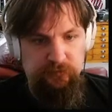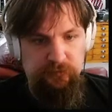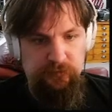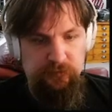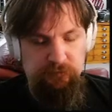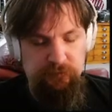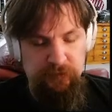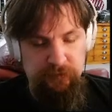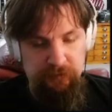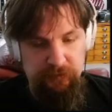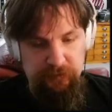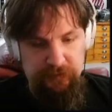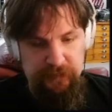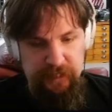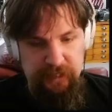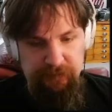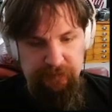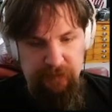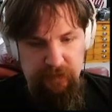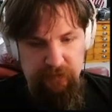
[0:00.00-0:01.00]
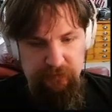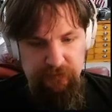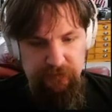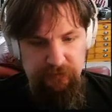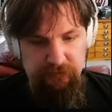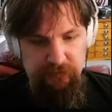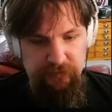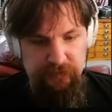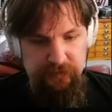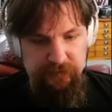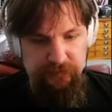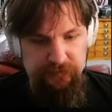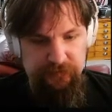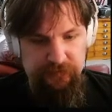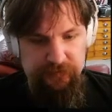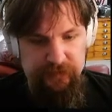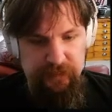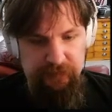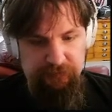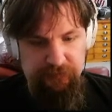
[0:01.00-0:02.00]
We will keep on doing
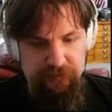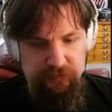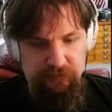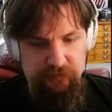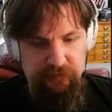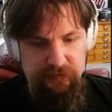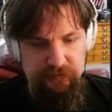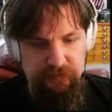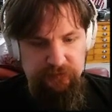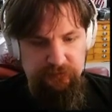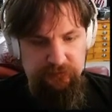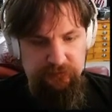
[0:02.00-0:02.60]
this. Keep turning.